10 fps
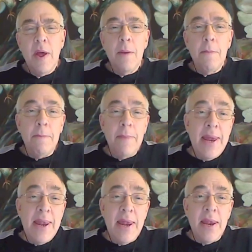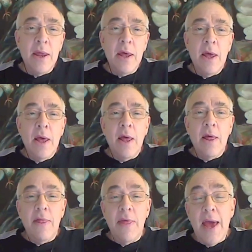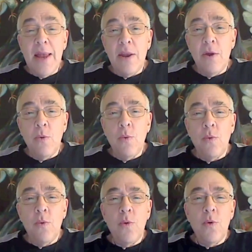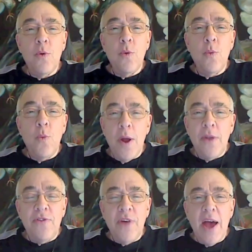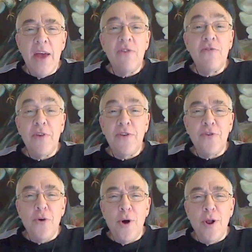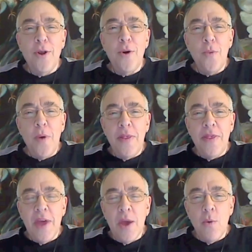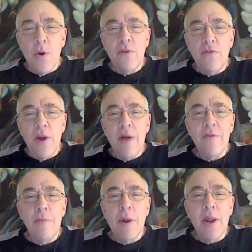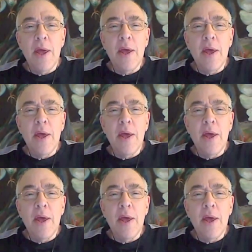meaning that one size fits all or one thing works for everybody